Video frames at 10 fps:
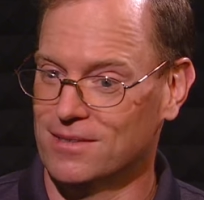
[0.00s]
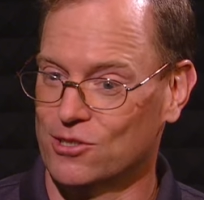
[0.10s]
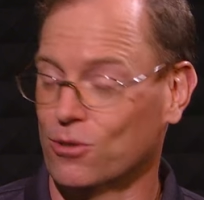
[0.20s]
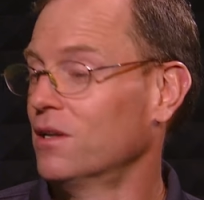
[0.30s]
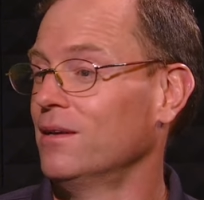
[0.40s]

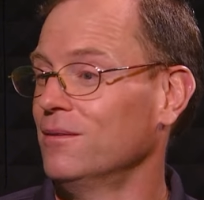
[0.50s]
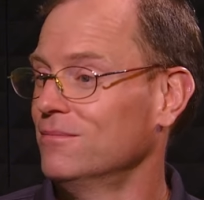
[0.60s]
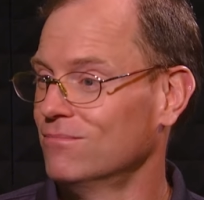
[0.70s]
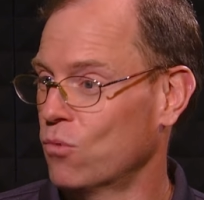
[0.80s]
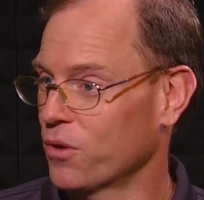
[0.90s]
certainly
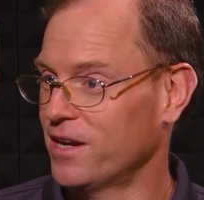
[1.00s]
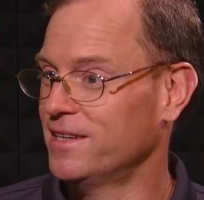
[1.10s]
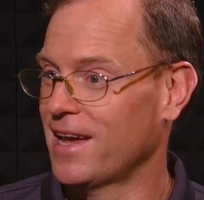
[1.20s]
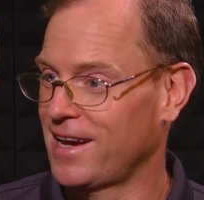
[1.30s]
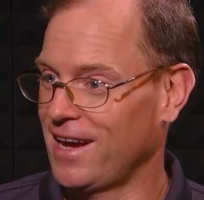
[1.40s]
more than a
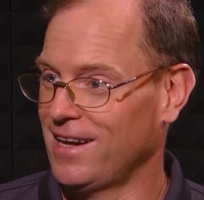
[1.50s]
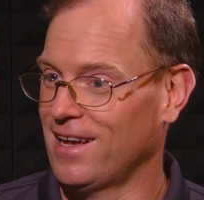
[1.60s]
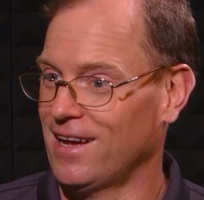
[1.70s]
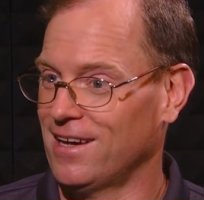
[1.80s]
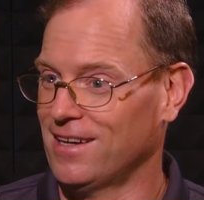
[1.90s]
decade.
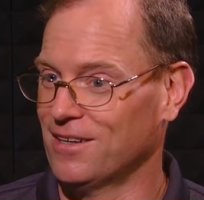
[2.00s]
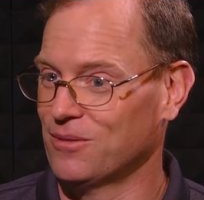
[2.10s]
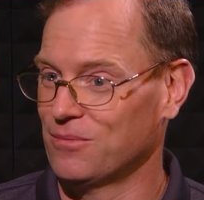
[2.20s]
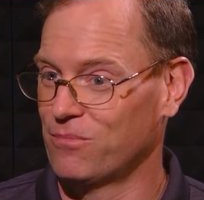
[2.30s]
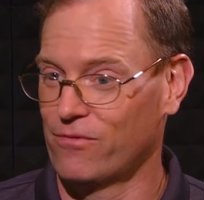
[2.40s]
Uh,
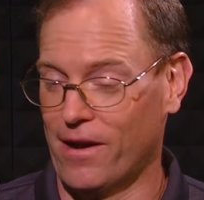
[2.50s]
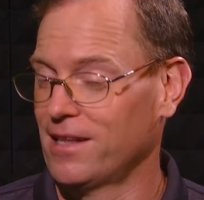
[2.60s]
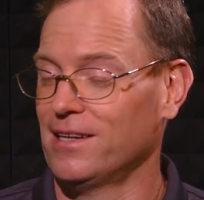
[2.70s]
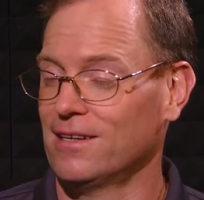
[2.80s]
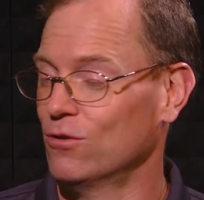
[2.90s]

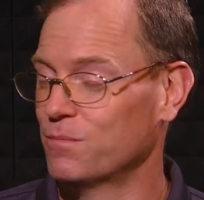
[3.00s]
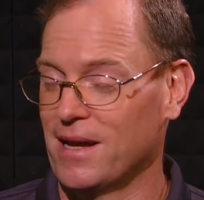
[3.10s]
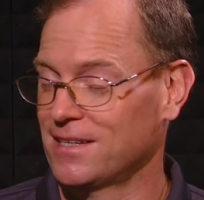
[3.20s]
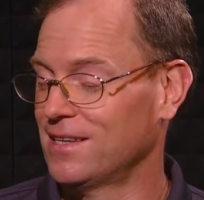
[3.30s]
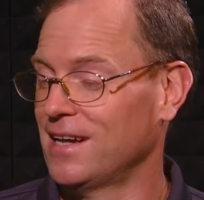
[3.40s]
frankly, it goes
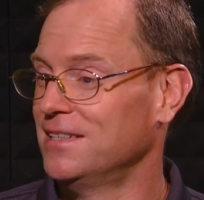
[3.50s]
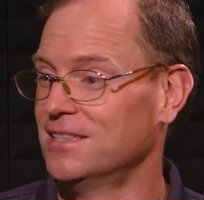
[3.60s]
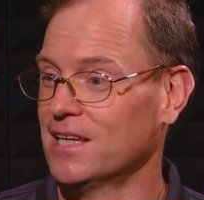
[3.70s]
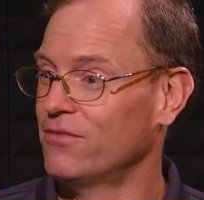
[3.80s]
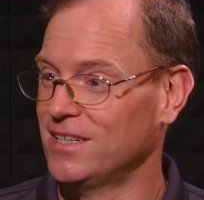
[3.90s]
back to the nineteen
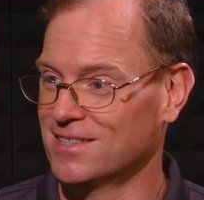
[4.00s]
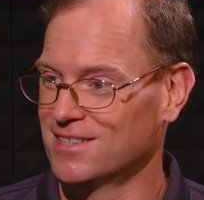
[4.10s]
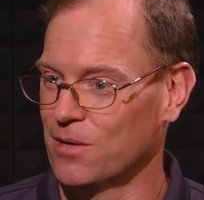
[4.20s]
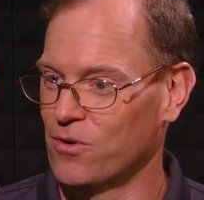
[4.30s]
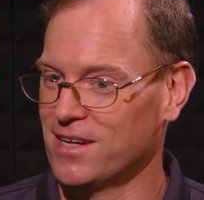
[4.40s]
seventies in
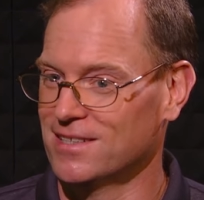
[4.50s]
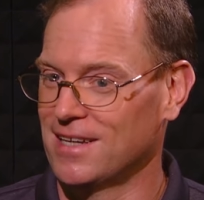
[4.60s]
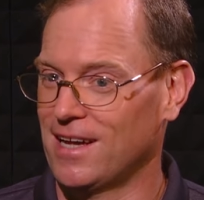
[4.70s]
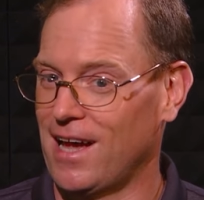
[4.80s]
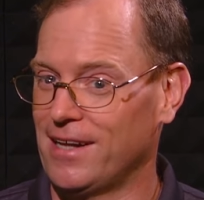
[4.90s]
some ways.
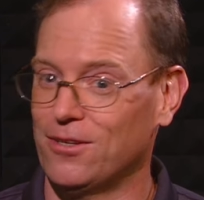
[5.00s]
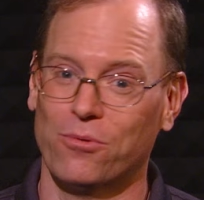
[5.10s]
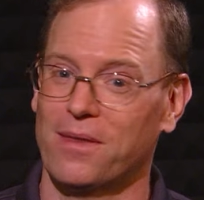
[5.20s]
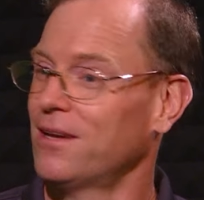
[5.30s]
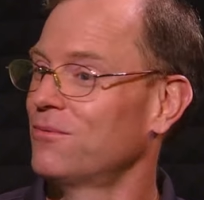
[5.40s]
Uh, I
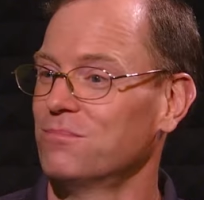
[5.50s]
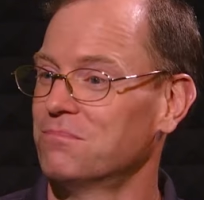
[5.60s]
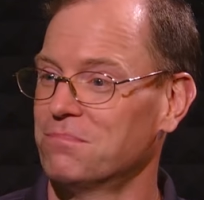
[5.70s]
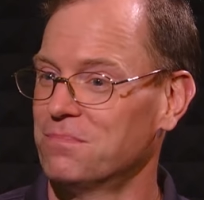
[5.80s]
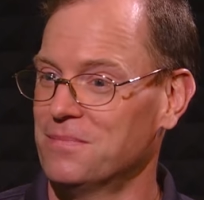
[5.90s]
don't think
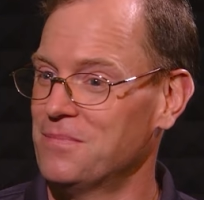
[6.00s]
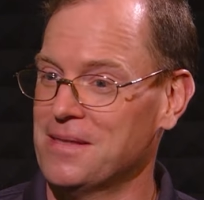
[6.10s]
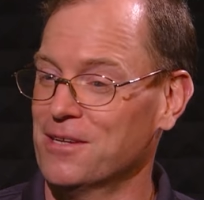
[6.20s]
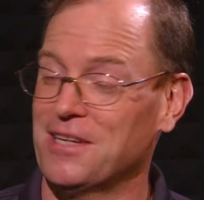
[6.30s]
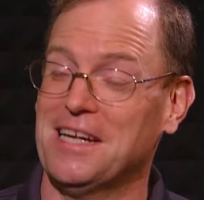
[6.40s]

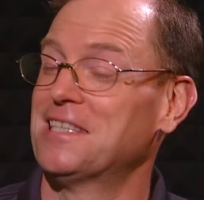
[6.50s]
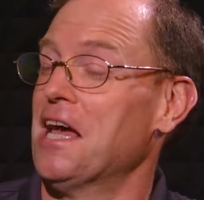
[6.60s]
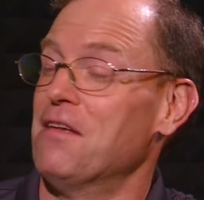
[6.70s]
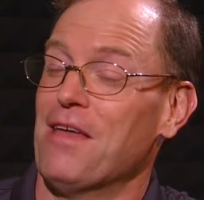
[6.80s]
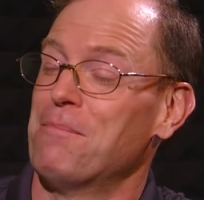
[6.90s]
there's any
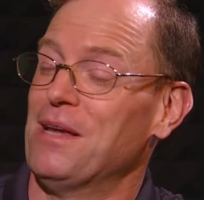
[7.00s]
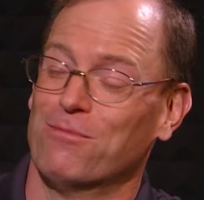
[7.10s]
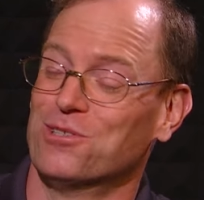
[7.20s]
sign of that being